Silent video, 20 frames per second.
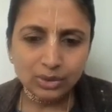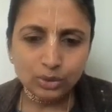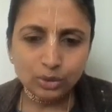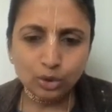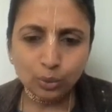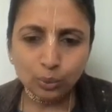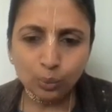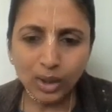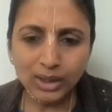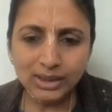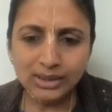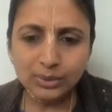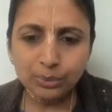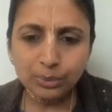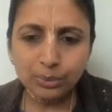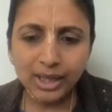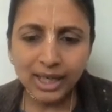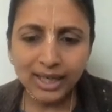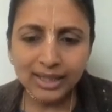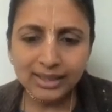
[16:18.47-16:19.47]
So once
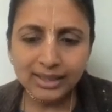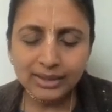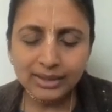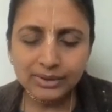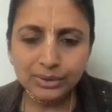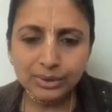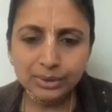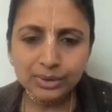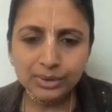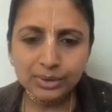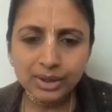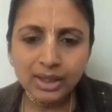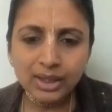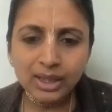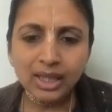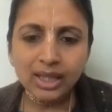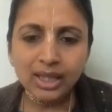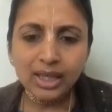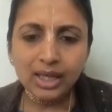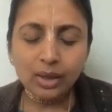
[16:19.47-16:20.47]
we understood,
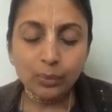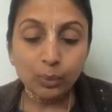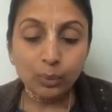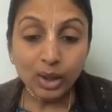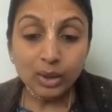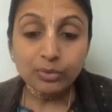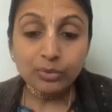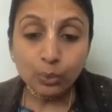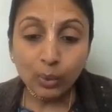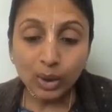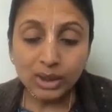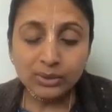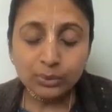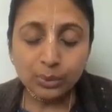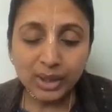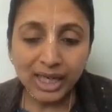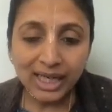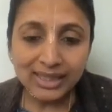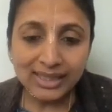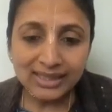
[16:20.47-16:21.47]
once
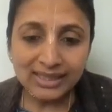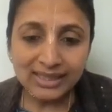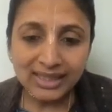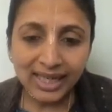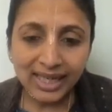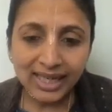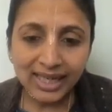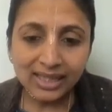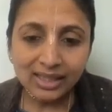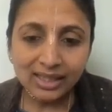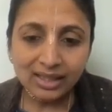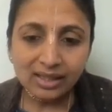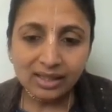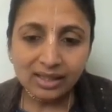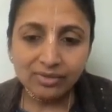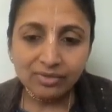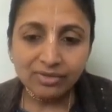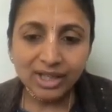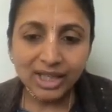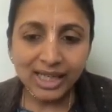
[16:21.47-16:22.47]
we understand,
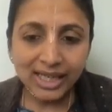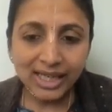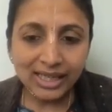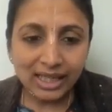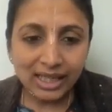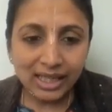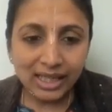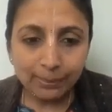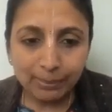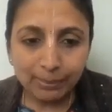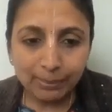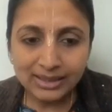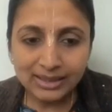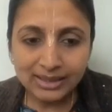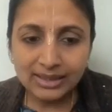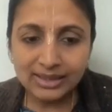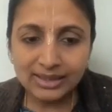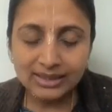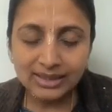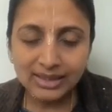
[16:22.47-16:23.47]
we can replace
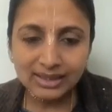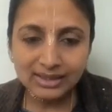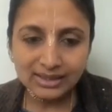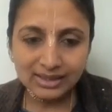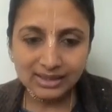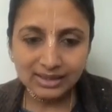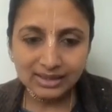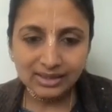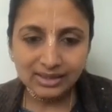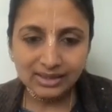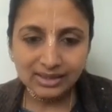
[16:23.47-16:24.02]
these things.